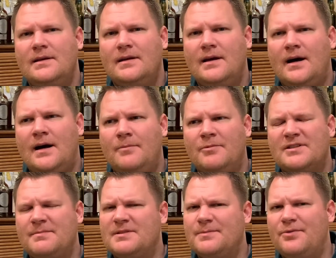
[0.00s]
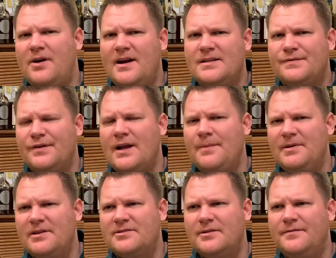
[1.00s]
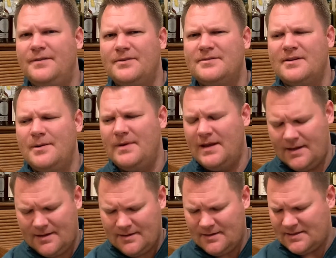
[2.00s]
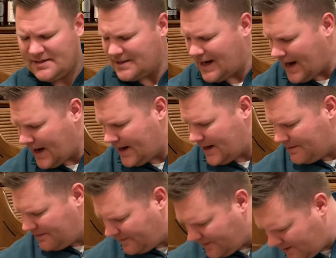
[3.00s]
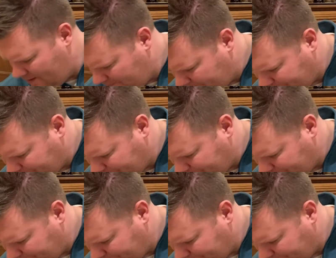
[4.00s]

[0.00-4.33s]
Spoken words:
which I'm surprised for it not being chill filter and being such a high ABV.